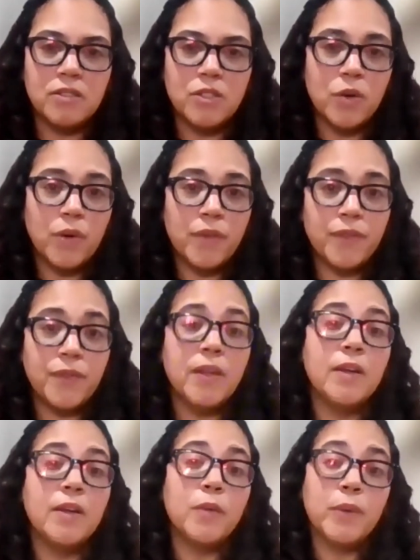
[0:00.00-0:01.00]
So if
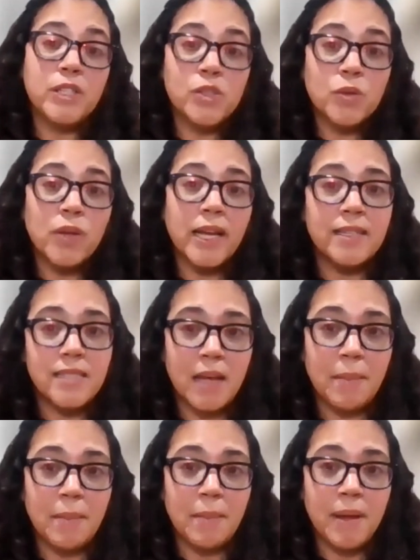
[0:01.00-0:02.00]
we do
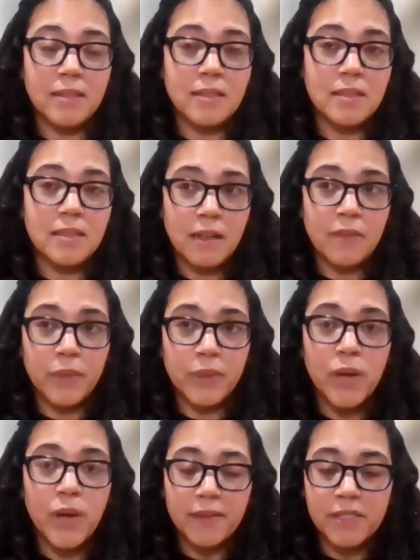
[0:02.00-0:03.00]

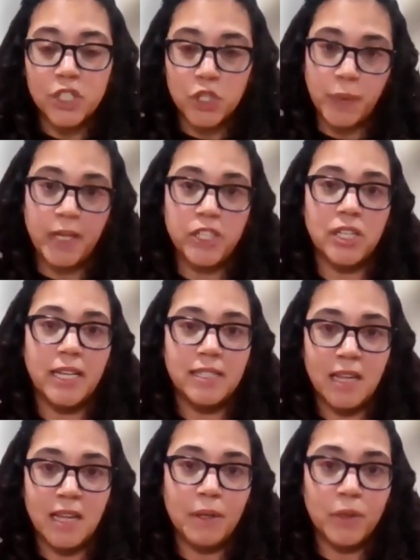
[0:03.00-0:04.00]
have a situation like
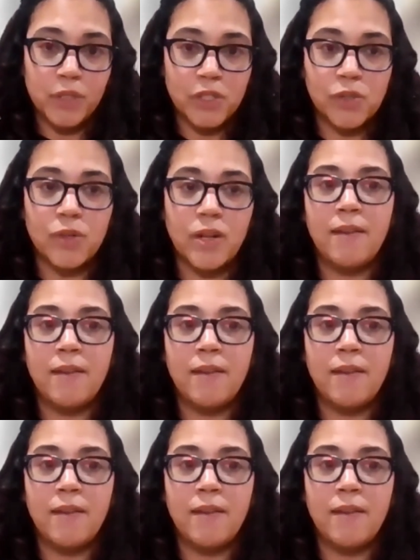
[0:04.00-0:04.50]
Sam alluded to,